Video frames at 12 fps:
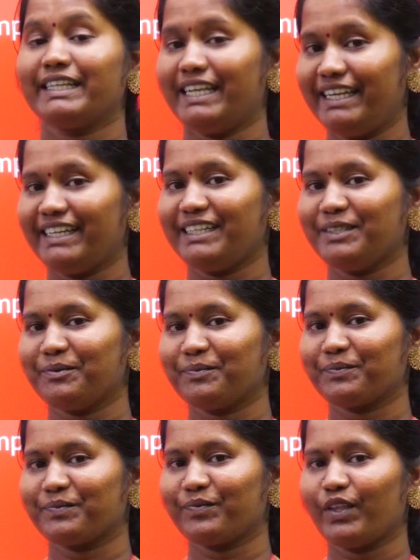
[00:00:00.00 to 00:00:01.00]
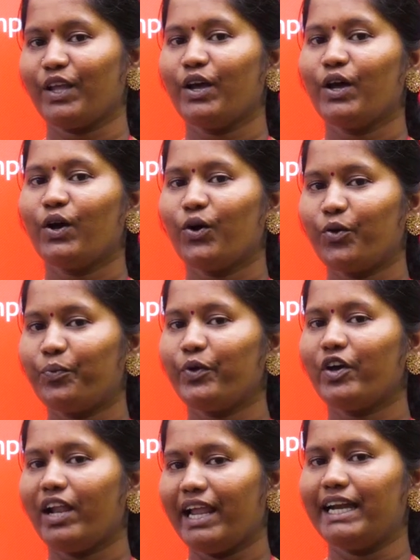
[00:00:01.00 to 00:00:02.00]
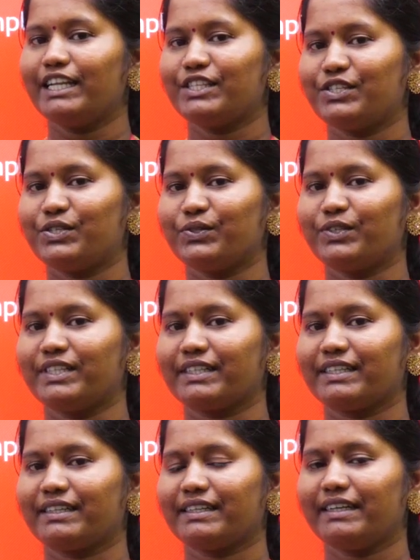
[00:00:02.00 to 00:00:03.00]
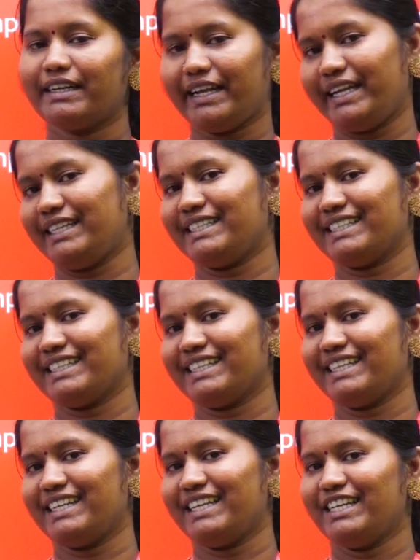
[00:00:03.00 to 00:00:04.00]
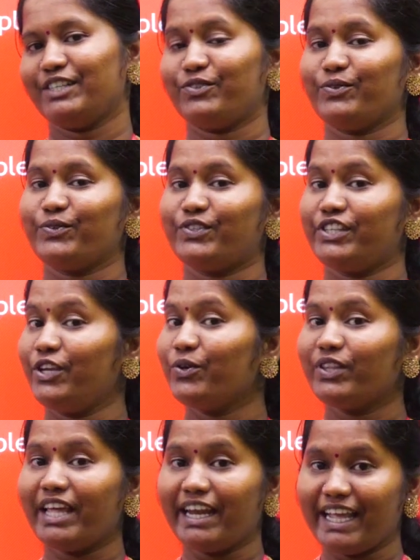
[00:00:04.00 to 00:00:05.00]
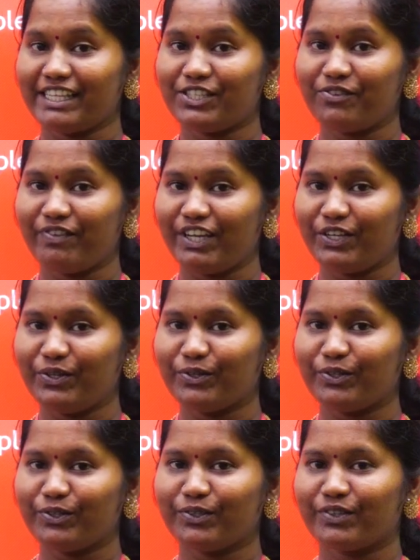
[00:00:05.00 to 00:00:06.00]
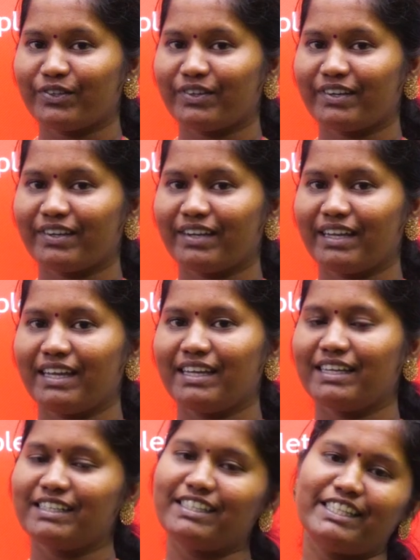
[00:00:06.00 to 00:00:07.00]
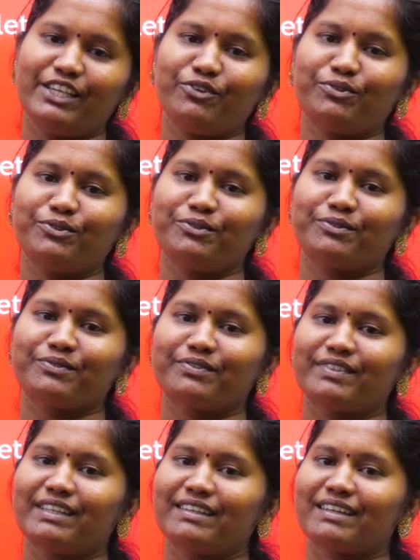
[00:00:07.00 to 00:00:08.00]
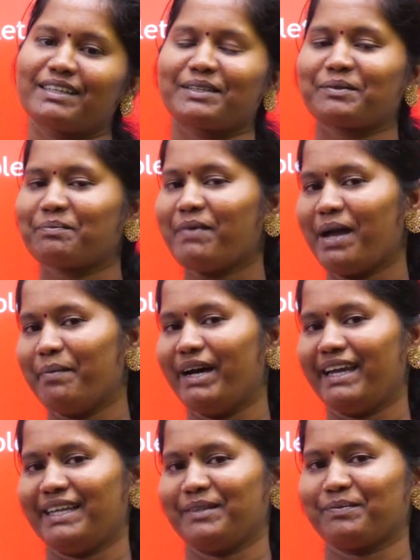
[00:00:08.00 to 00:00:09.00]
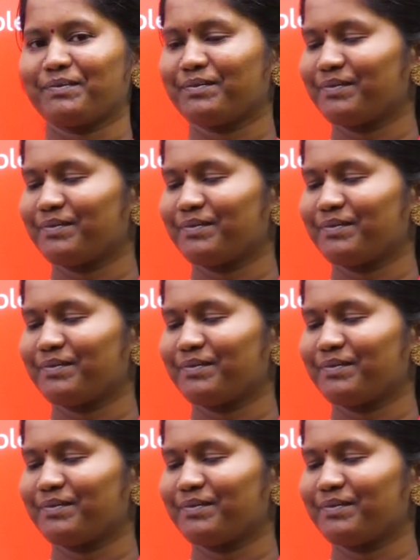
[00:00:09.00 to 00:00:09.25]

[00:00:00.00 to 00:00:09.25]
Clear? Hope you all understood, right? So see you in the next video. See you. Bye-bye.